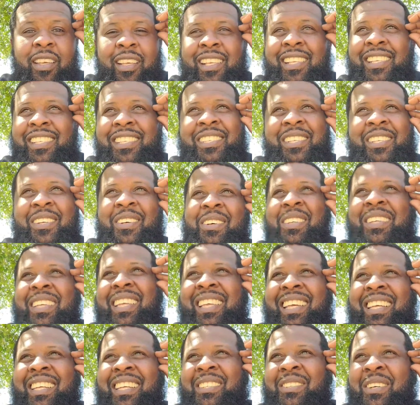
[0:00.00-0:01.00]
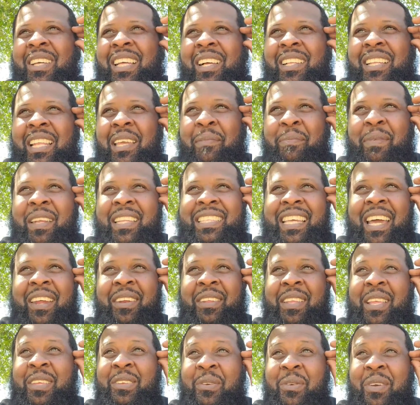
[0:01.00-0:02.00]
So, yeah, claiming the
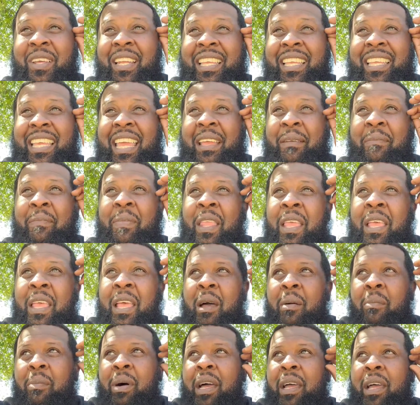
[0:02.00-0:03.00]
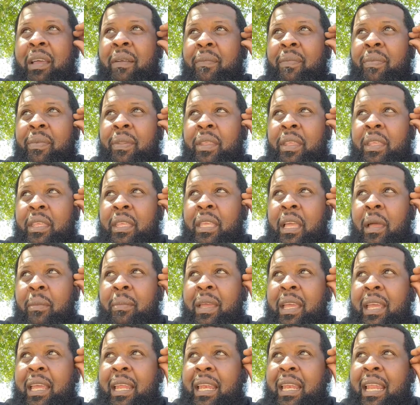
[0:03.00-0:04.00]
title that you really ain't. But, you know what I
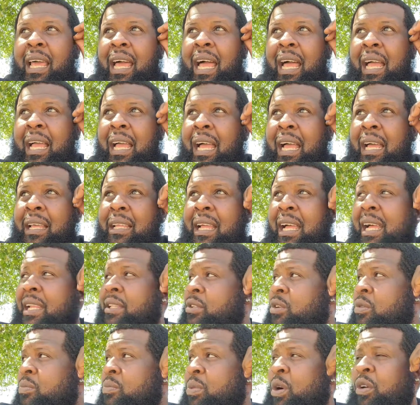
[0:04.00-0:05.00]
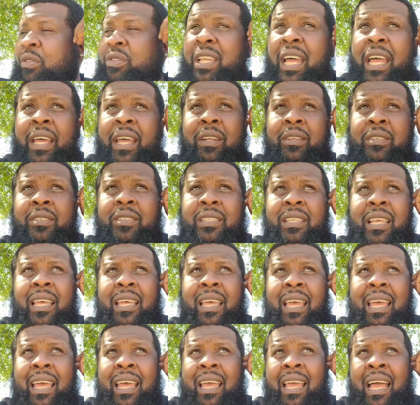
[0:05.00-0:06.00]
mean? I do both titles.
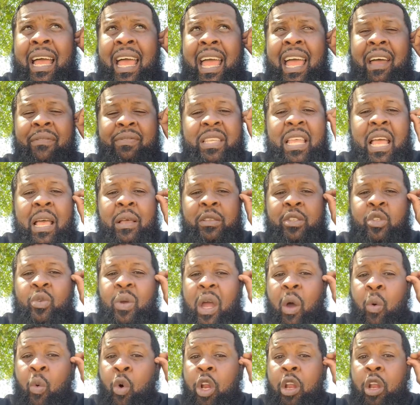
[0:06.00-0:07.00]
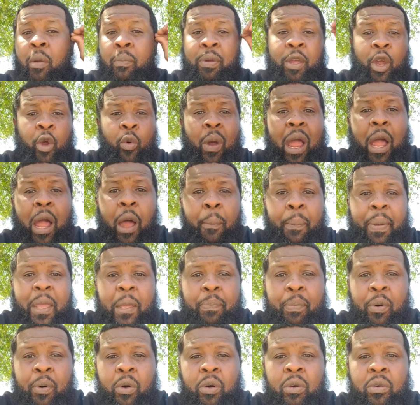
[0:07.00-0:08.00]
I have times where I want to be around
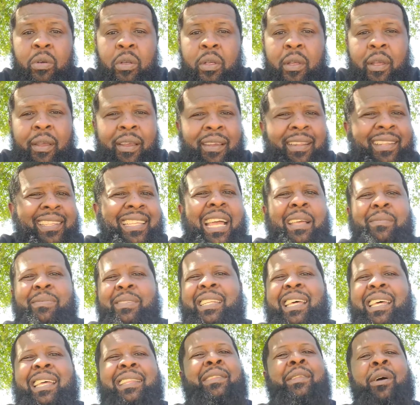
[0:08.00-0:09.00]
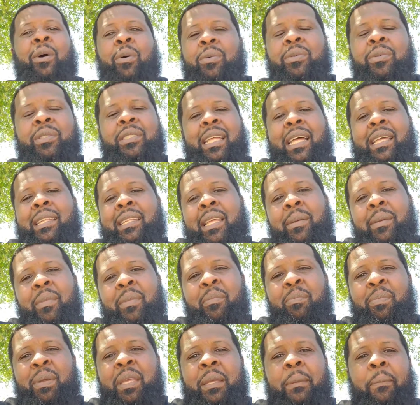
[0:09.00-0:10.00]
people. Times that I don't, it's like, let
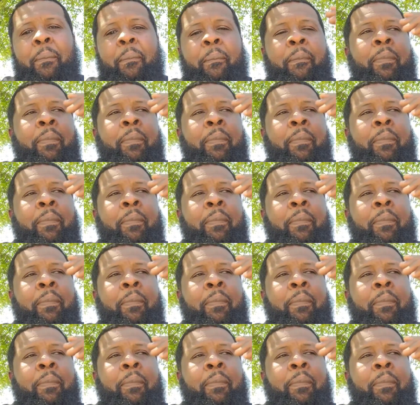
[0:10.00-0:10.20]
me be.